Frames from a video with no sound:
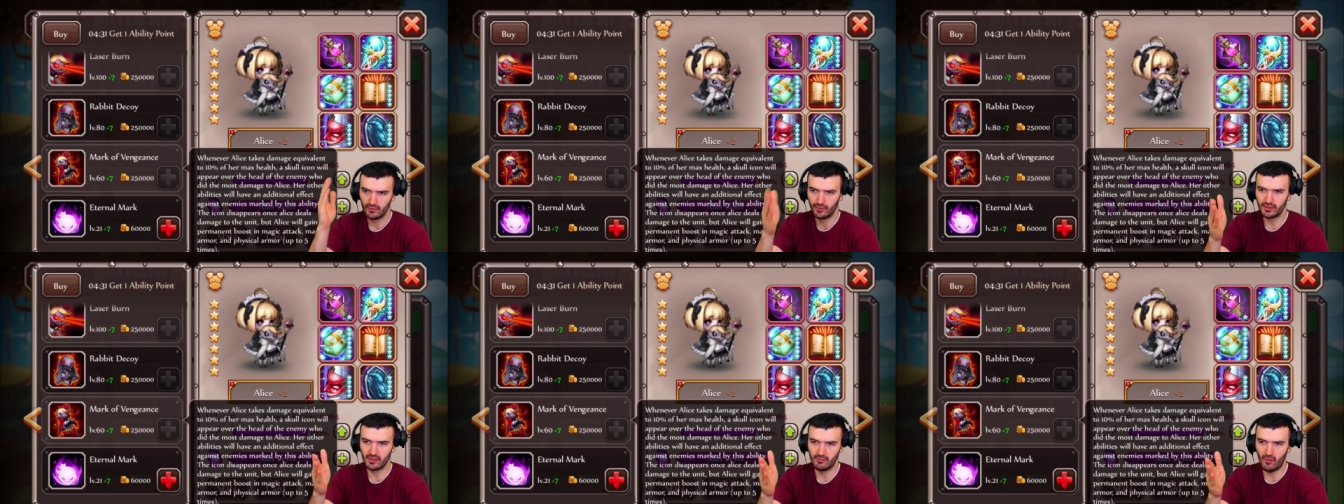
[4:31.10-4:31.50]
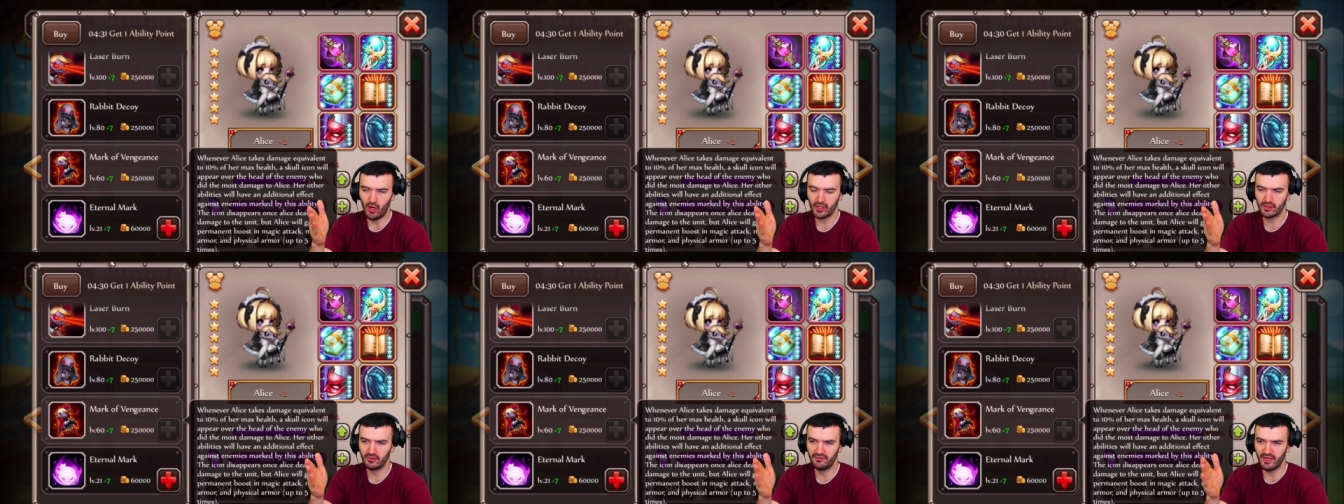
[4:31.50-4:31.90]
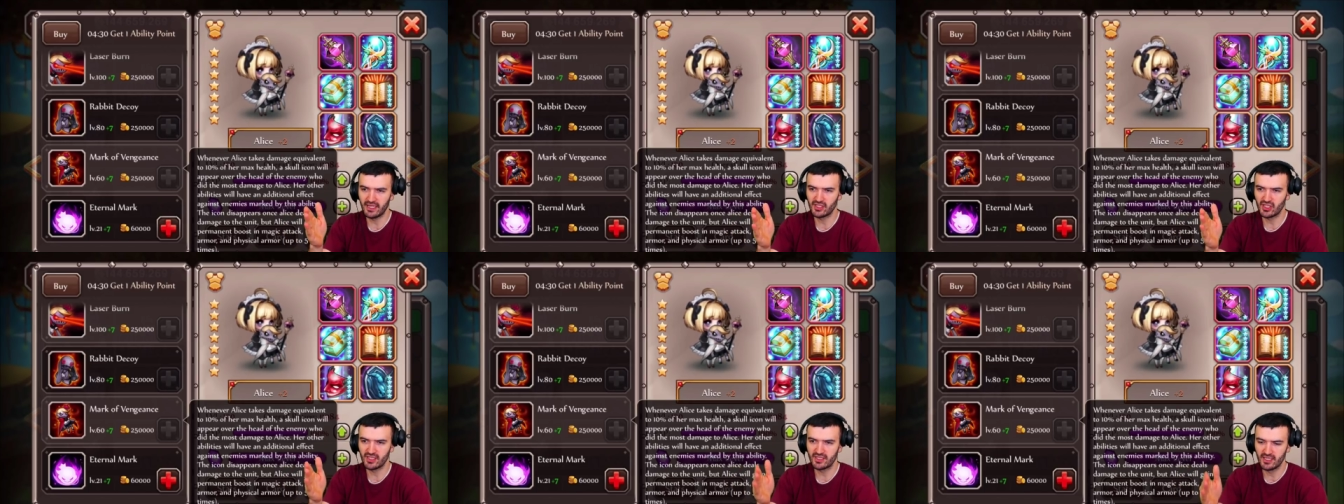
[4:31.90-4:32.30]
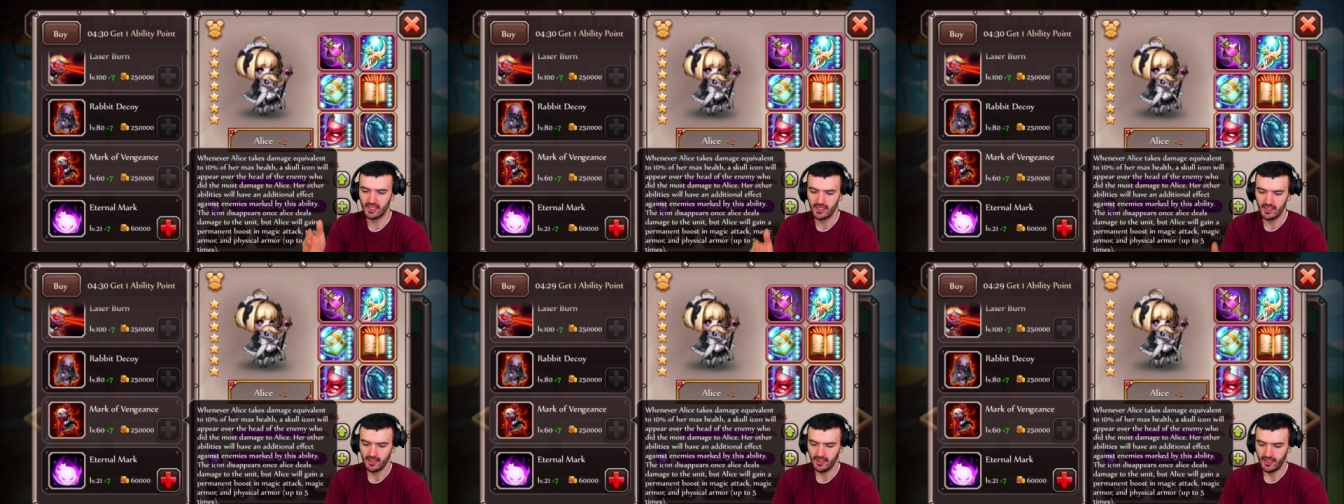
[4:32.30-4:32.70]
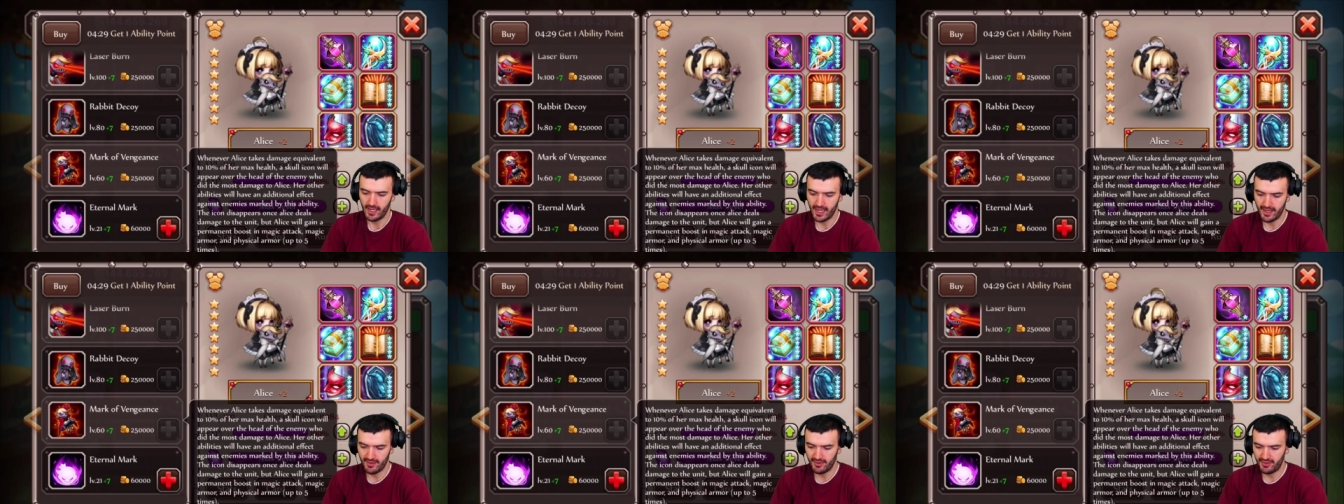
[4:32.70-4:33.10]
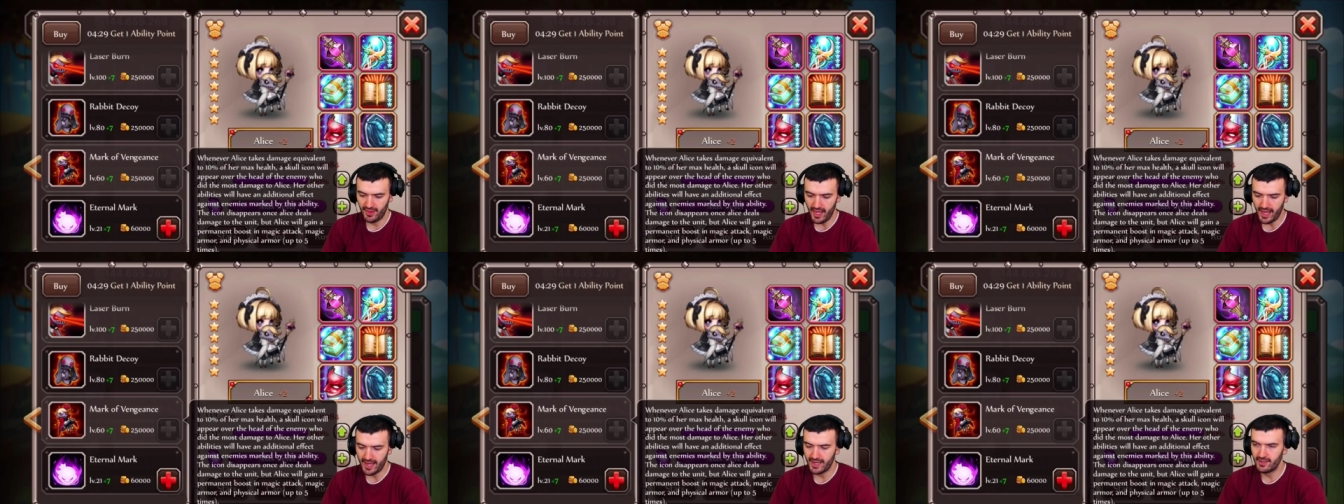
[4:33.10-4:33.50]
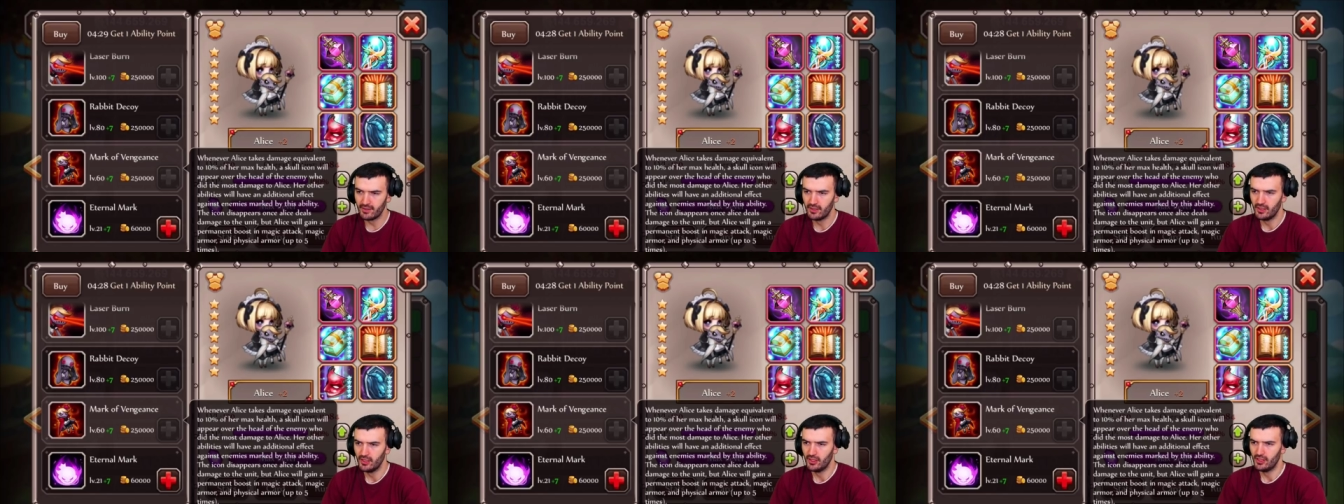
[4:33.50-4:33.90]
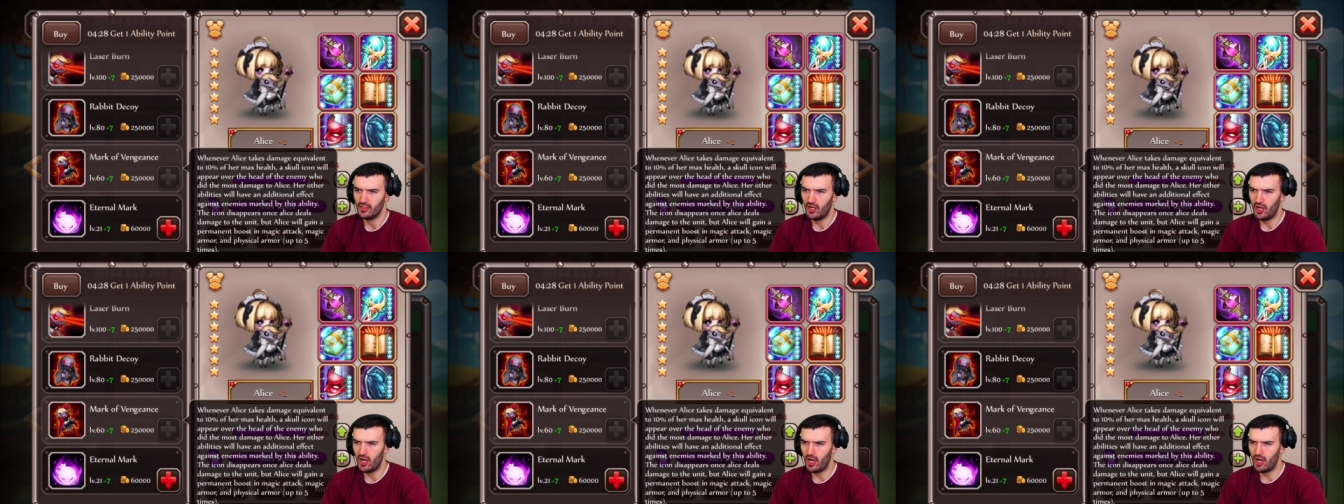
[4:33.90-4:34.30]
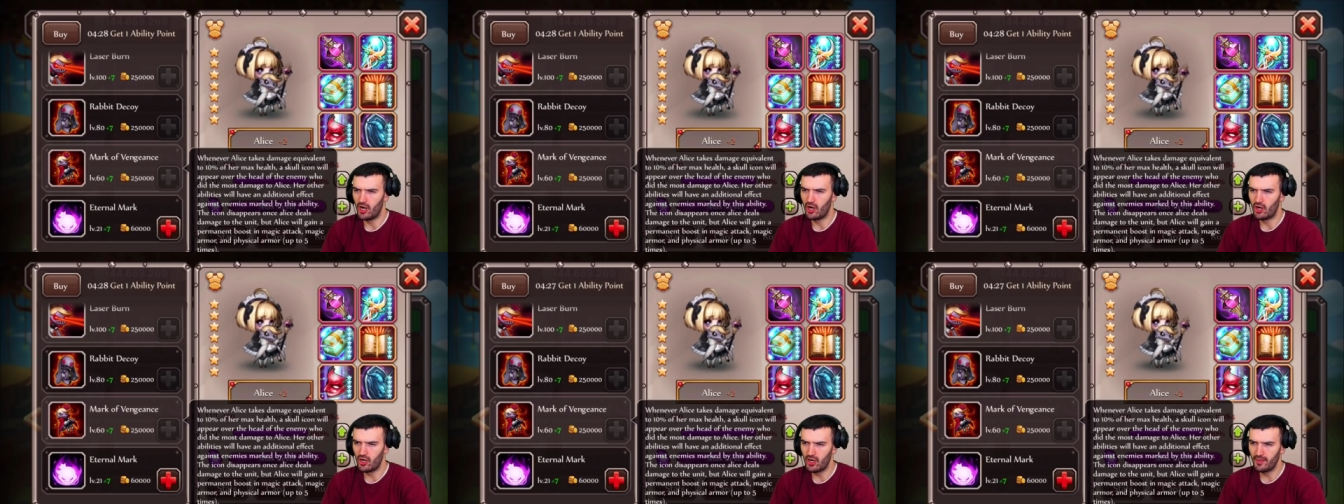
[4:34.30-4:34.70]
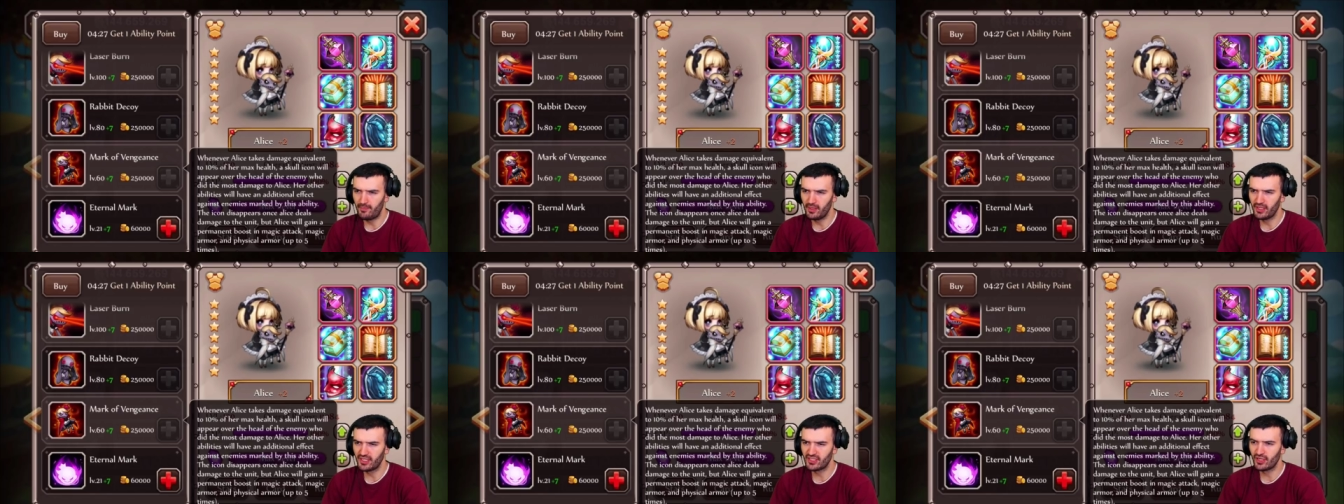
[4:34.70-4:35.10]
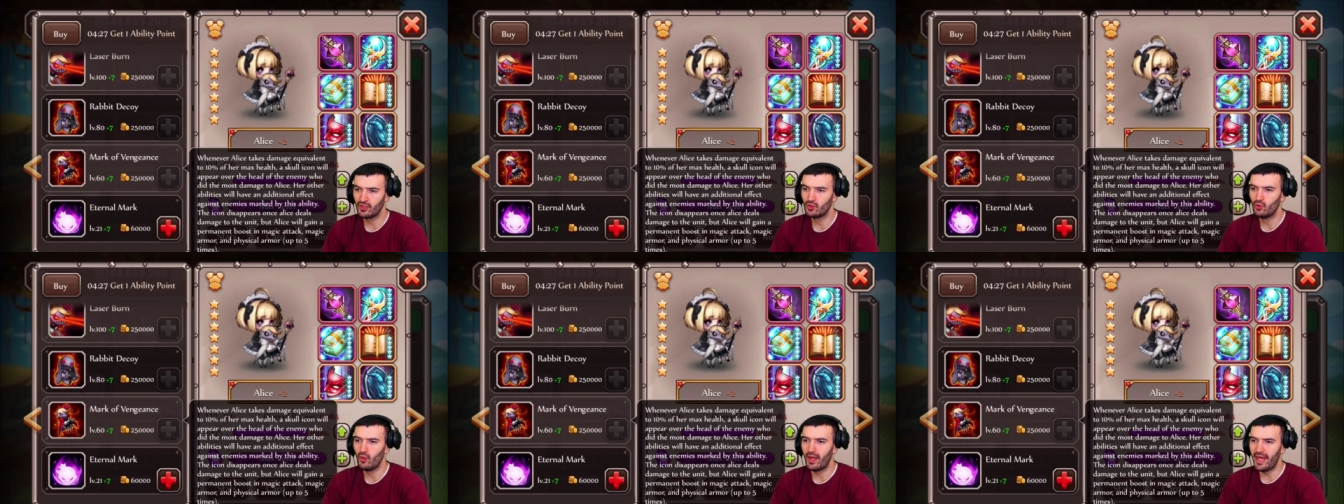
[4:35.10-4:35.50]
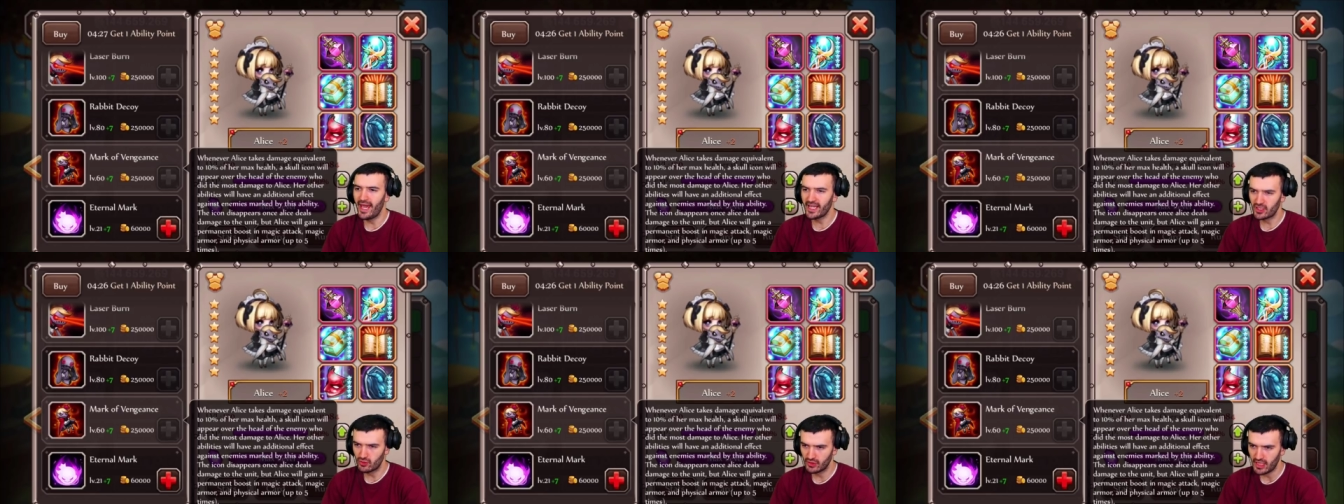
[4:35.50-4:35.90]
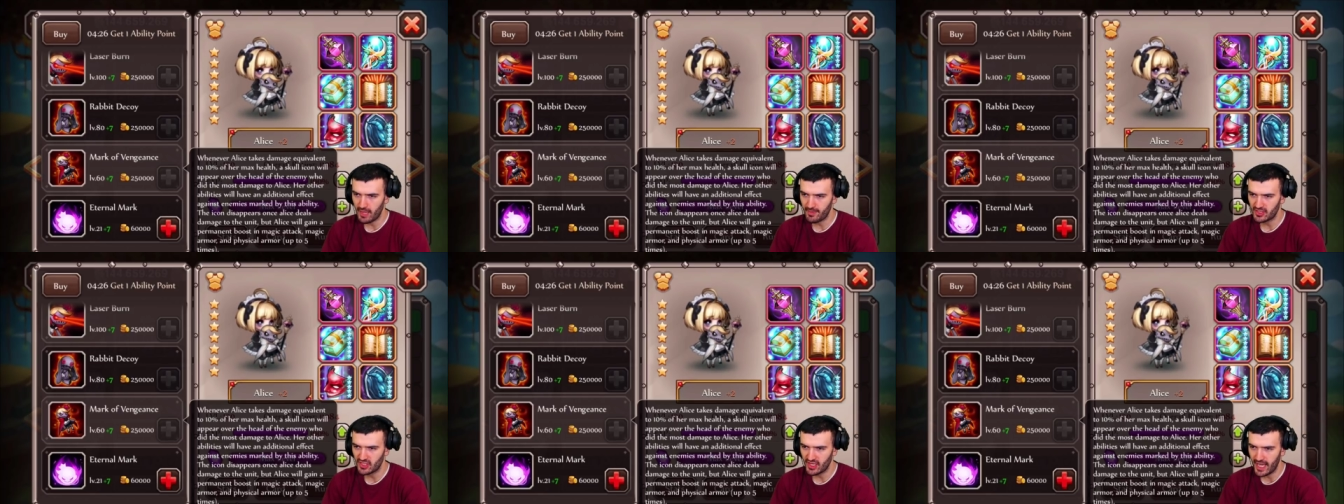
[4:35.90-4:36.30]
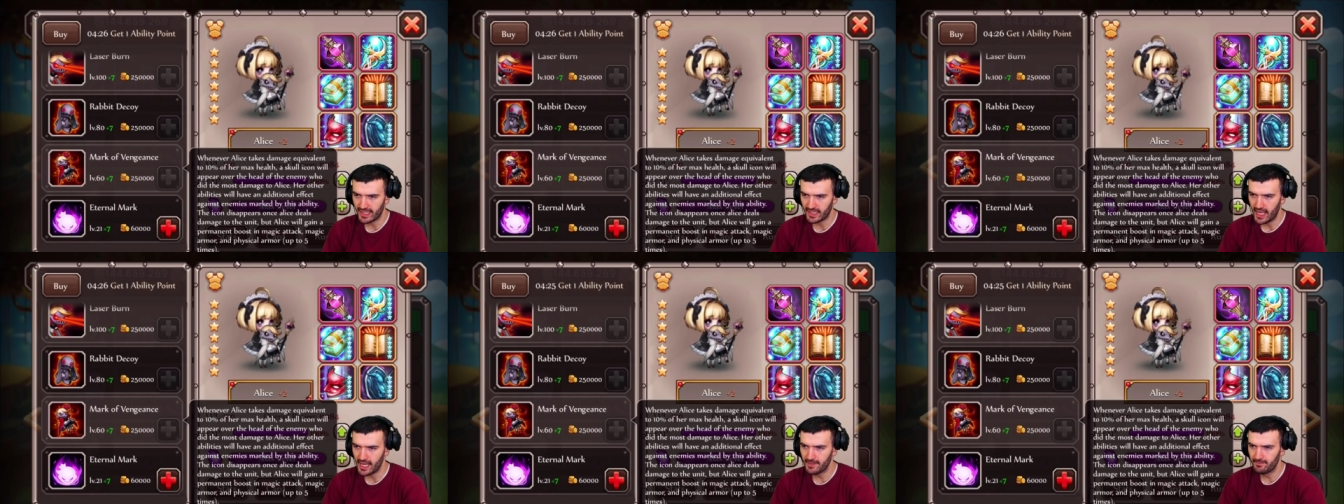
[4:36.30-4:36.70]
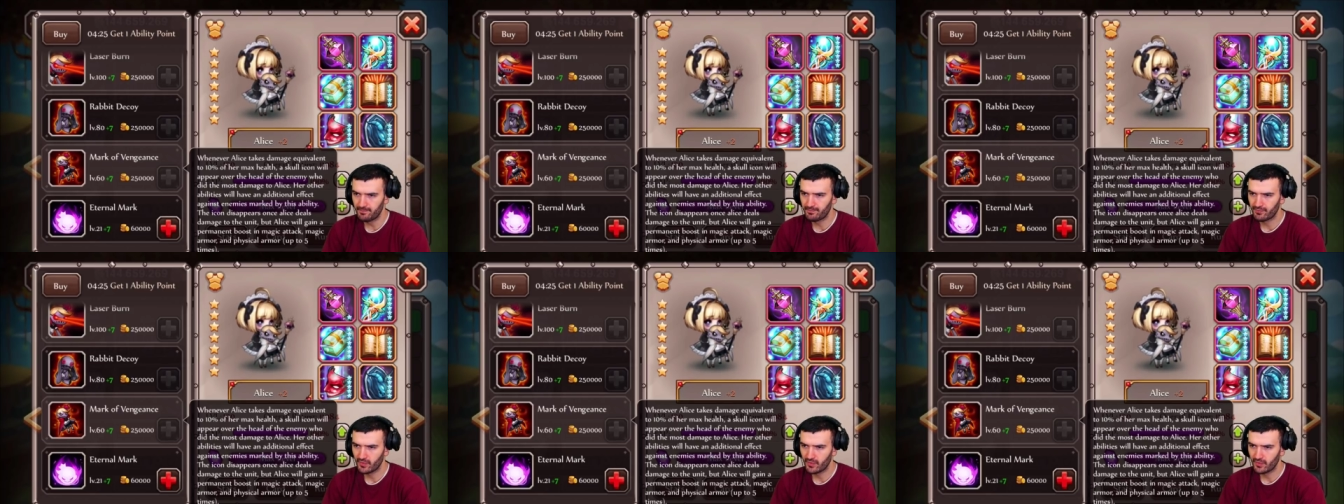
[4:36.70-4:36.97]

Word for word: with the mark of vengeance and then uh, her ability is going to do extra damage to that guy.